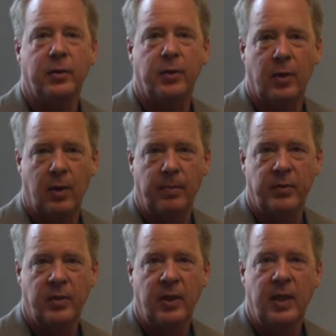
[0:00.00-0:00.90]

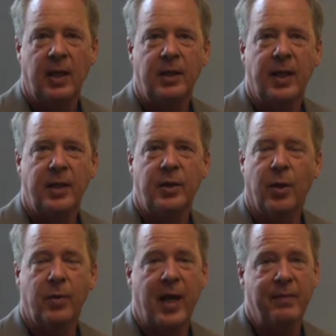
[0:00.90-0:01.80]
terms, that you
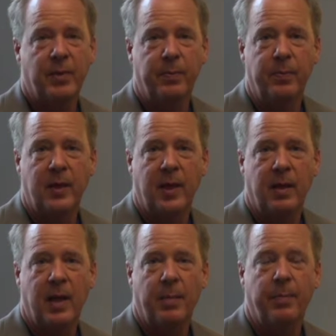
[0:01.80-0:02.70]
don't have
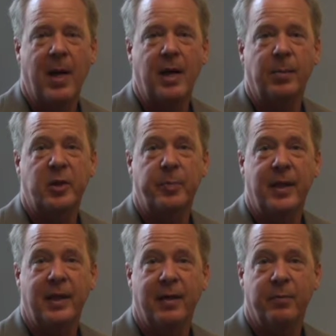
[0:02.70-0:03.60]
a bottomless
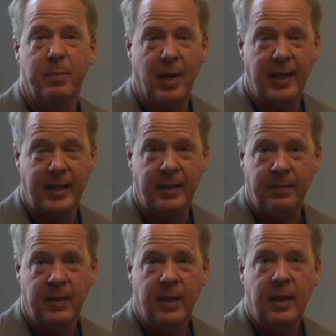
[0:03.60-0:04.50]
pit of money,
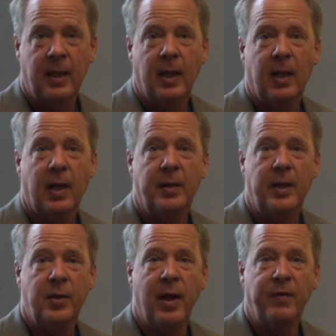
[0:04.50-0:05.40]
and that
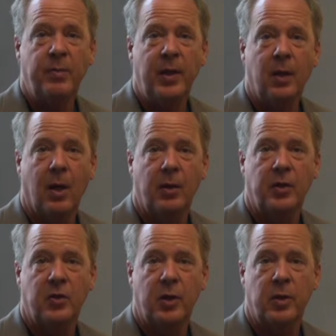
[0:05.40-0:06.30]
you have to make hard
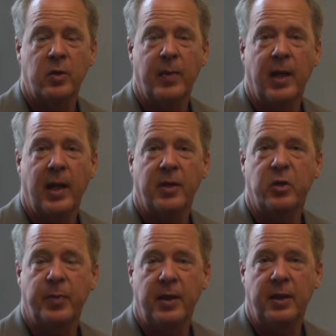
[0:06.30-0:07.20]
decisions about how to
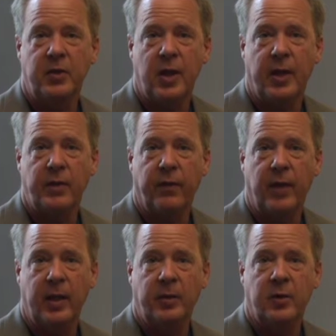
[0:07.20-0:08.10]
spend these kinds of
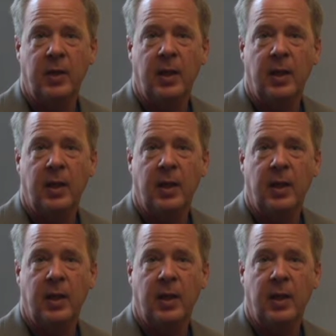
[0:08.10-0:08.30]
things.